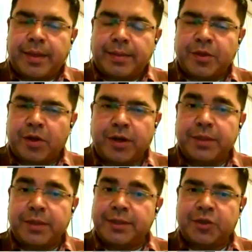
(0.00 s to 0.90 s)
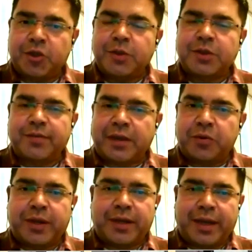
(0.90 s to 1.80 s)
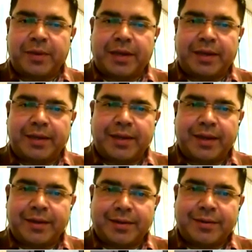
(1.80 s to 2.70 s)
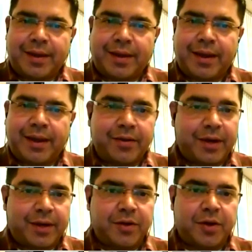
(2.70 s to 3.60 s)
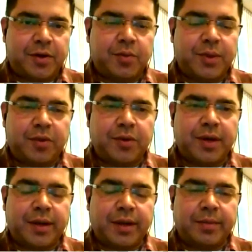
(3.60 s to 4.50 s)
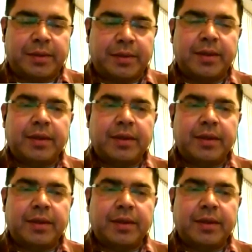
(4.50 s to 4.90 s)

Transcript: I'm sorry, but there's so much of echoing happening, and I really do not know whether you can hear me.